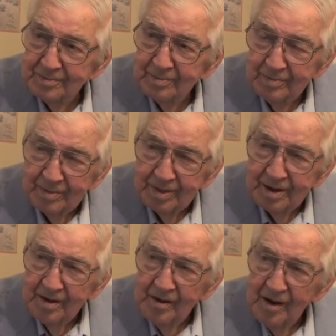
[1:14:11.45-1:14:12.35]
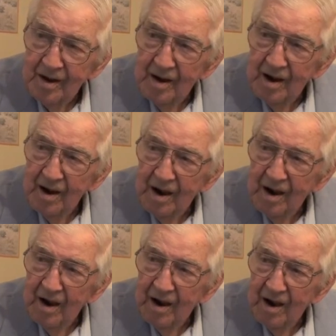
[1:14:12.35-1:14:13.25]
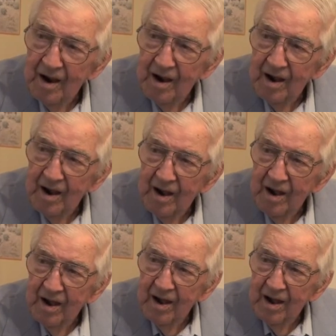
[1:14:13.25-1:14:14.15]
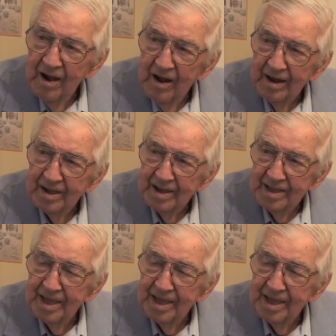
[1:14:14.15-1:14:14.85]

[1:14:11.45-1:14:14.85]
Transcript: And he wanted to just feel what it was like to be back in the saddle.